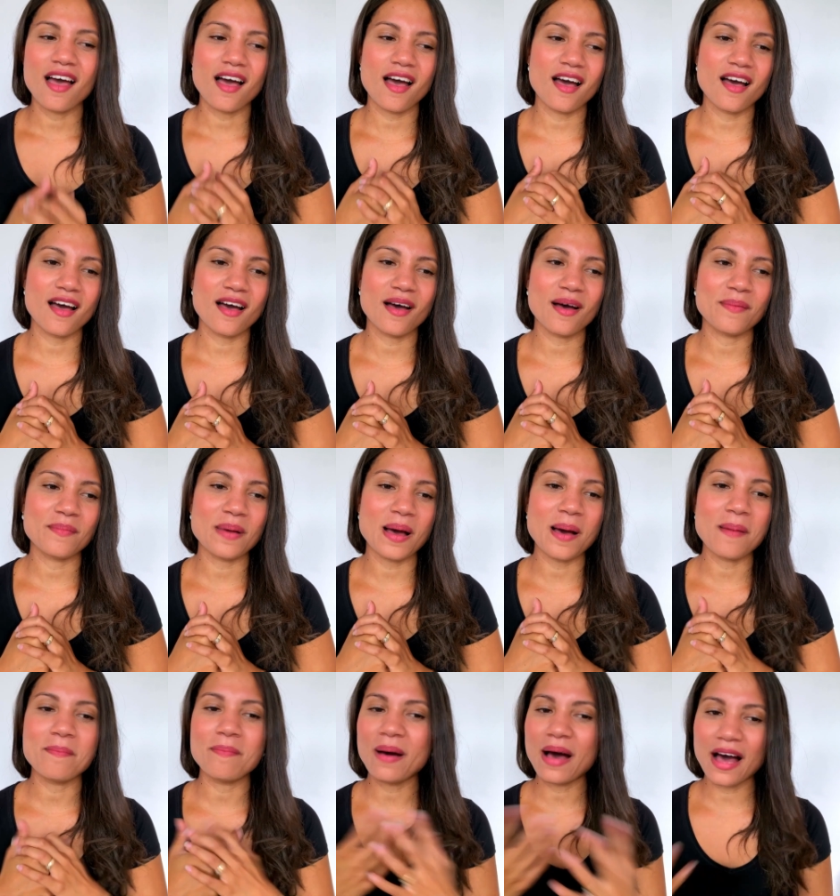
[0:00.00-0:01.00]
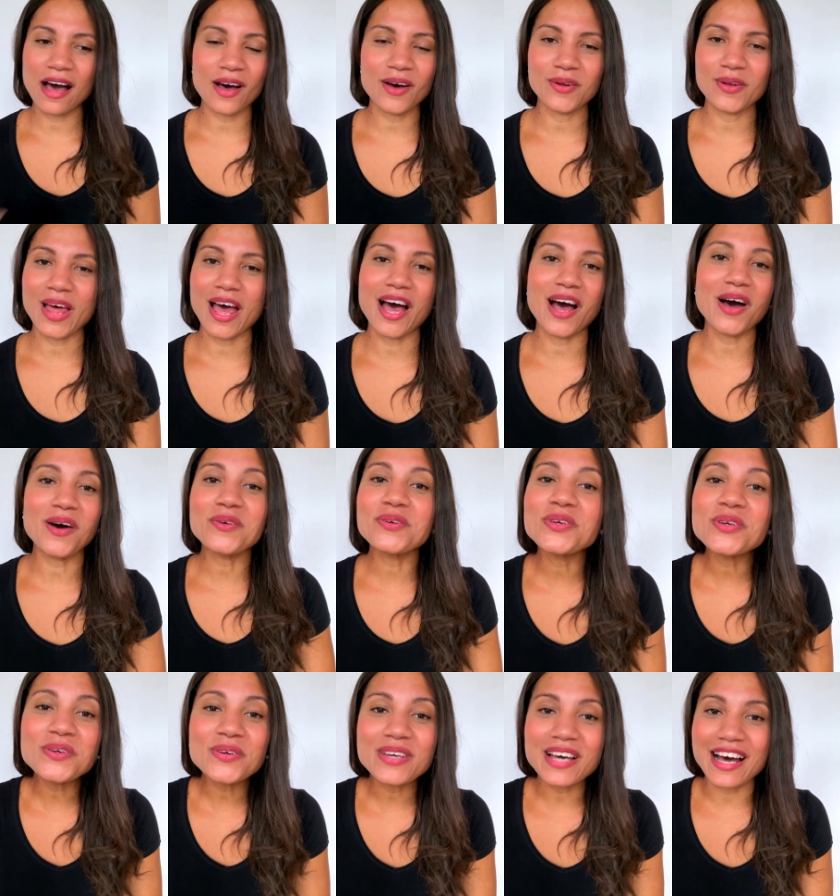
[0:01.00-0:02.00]
about how
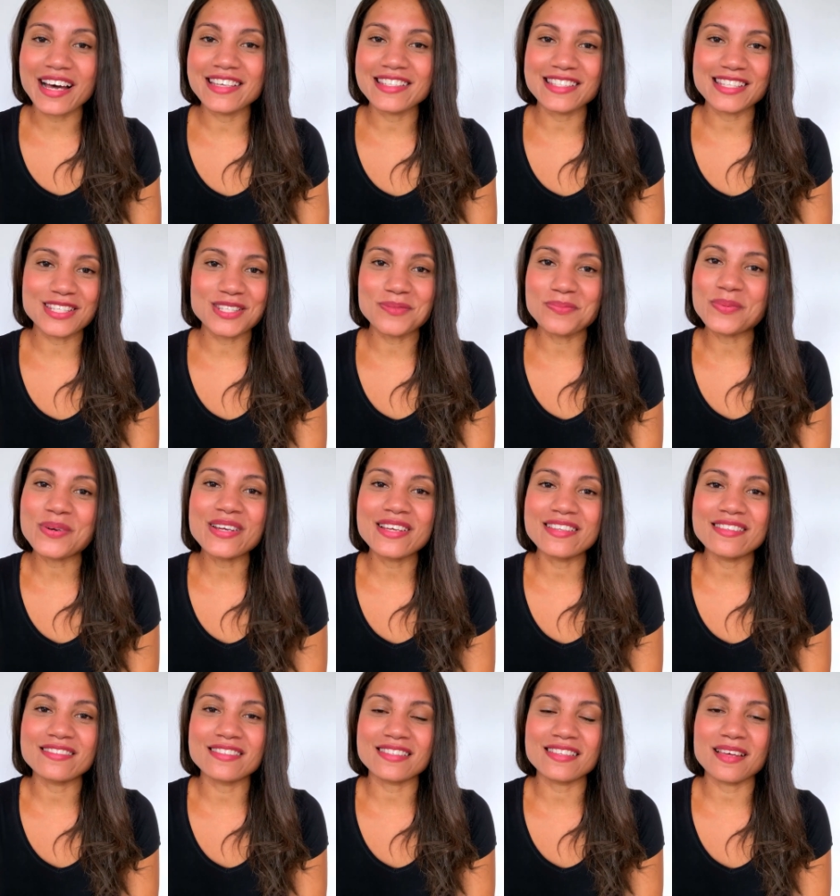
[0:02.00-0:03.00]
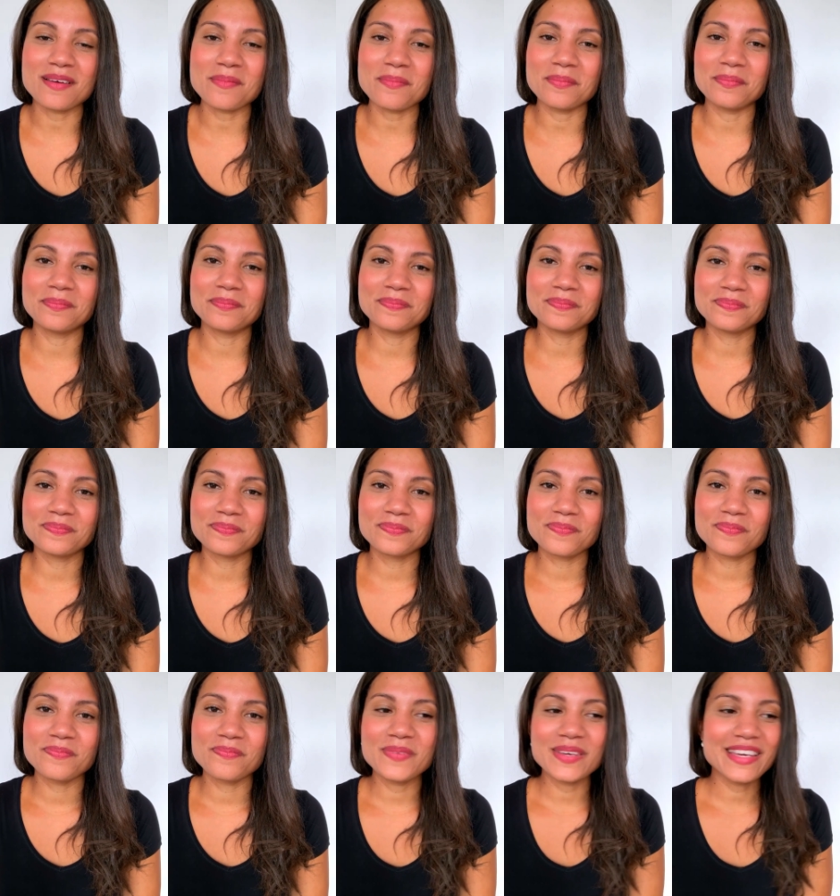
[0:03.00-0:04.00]
you guys experience them,
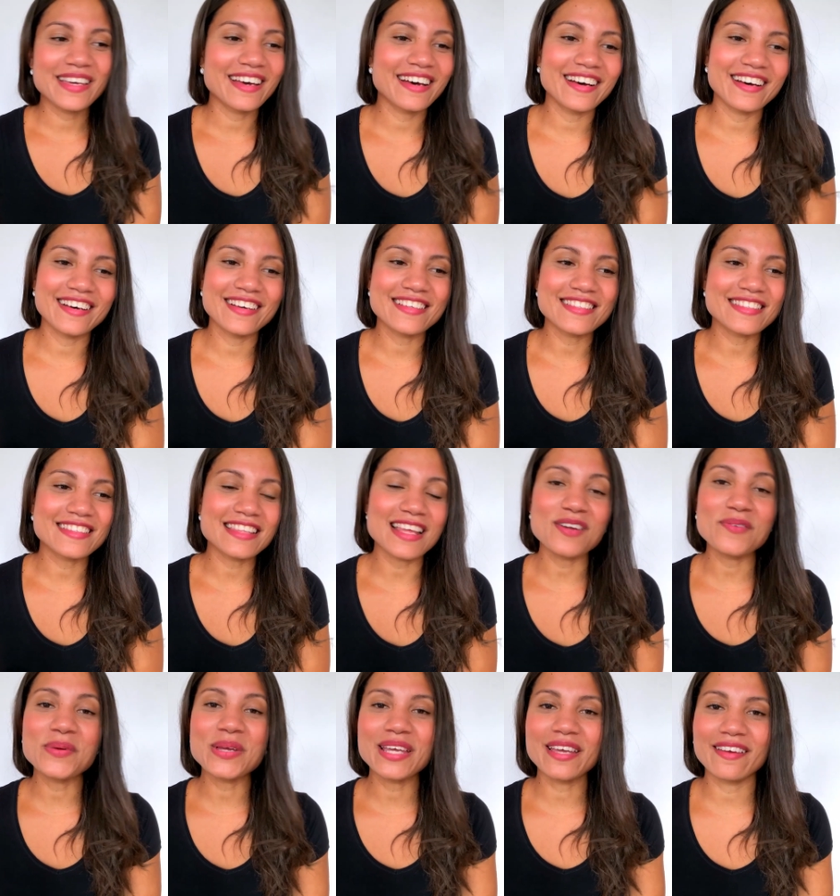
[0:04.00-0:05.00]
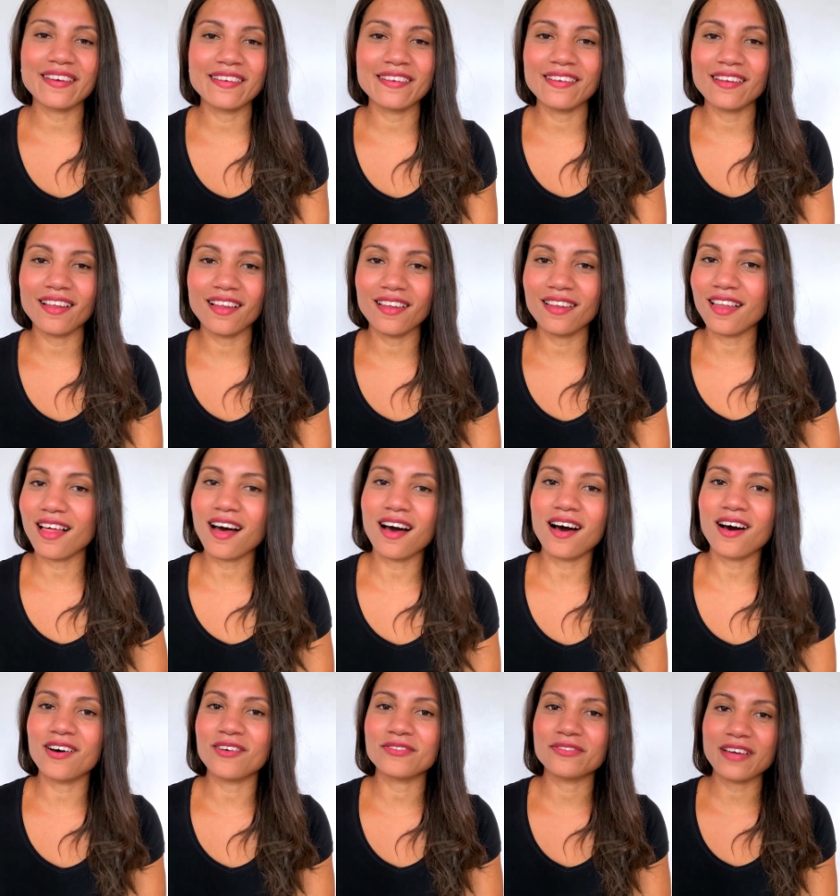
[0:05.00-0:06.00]
because then we can
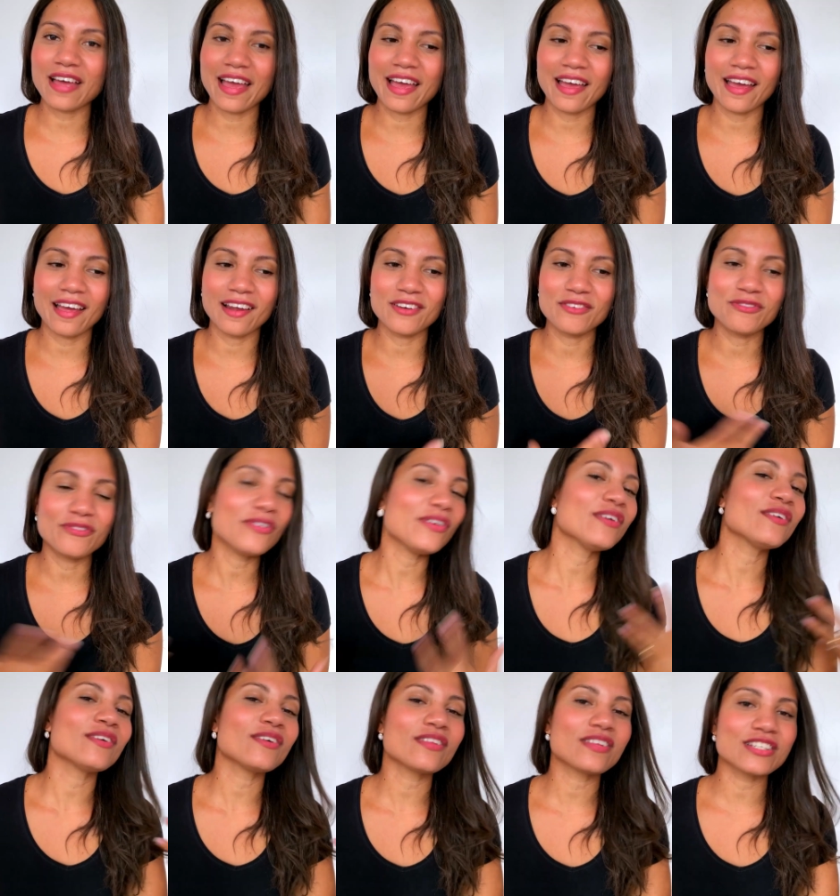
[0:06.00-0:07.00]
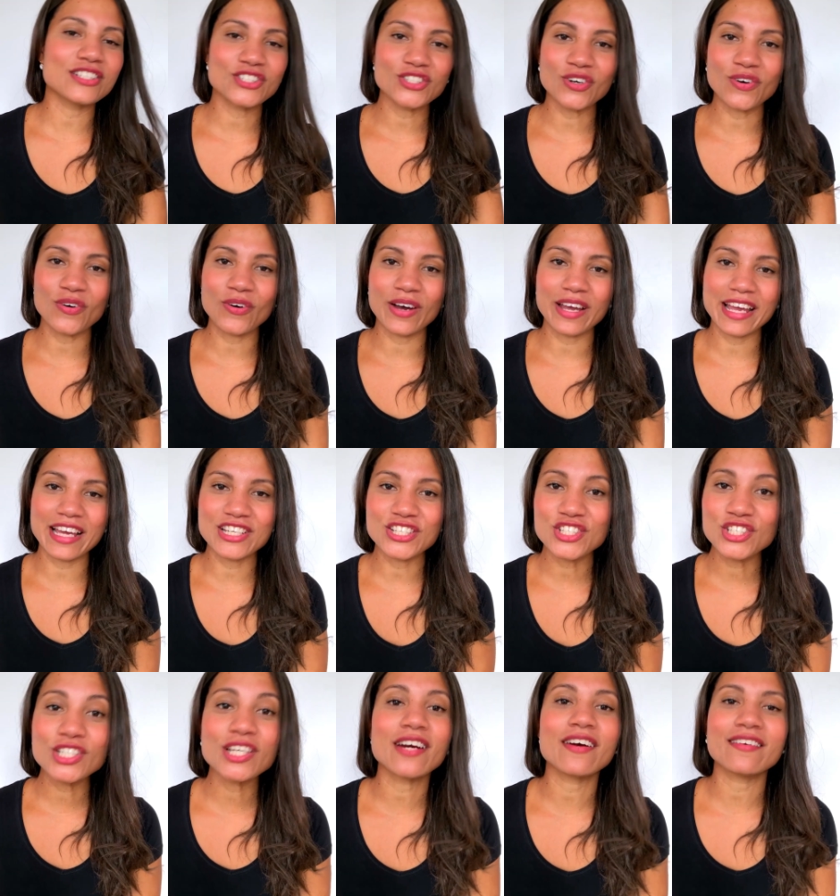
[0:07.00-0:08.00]
laugh and feel the joy and
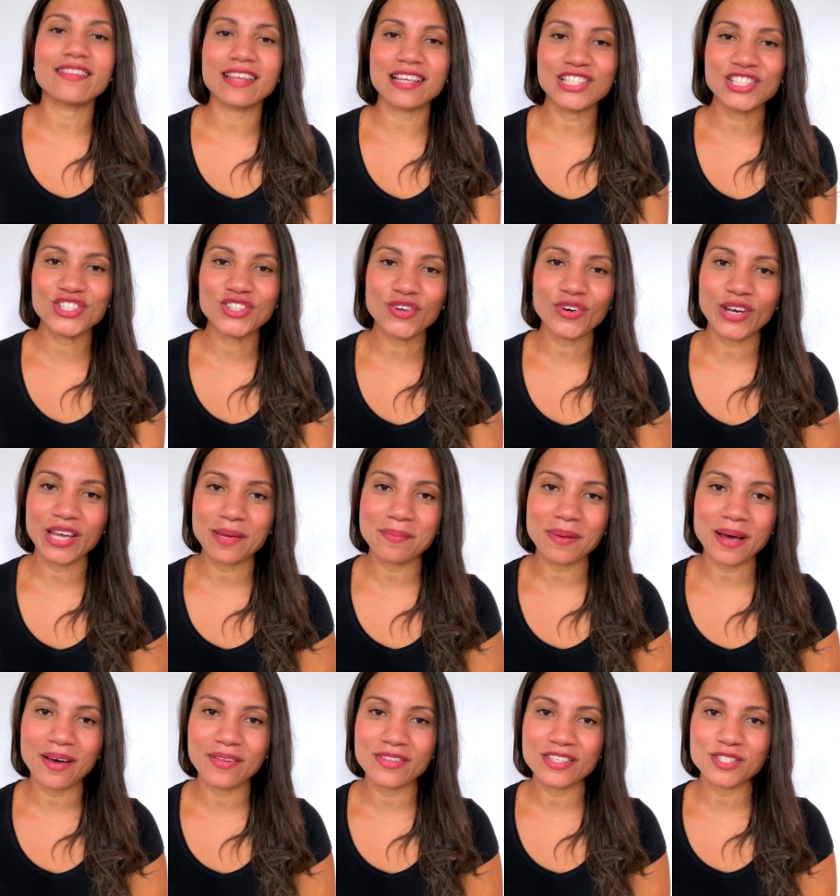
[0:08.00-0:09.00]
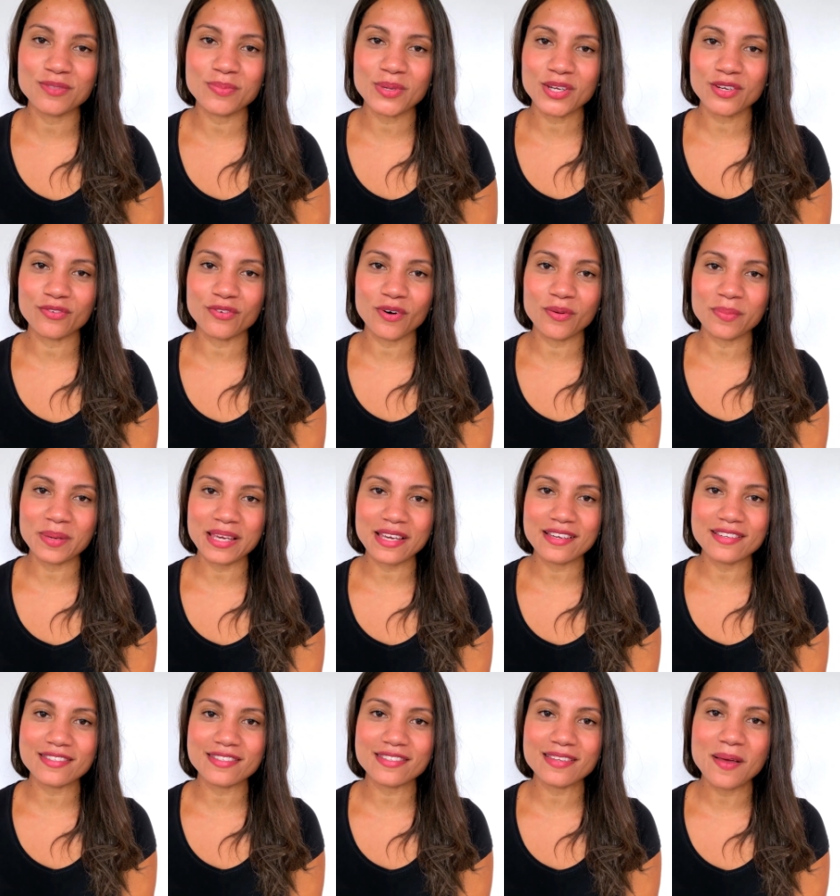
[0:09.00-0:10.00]
share that joy about these beautiful
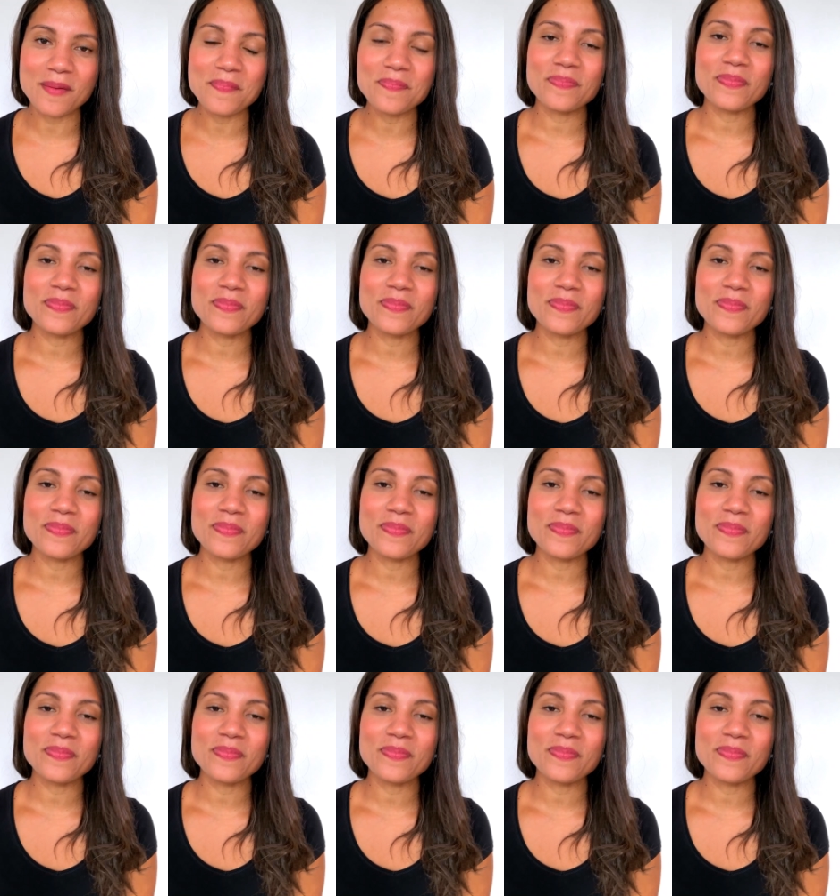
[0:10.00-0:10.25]
beings.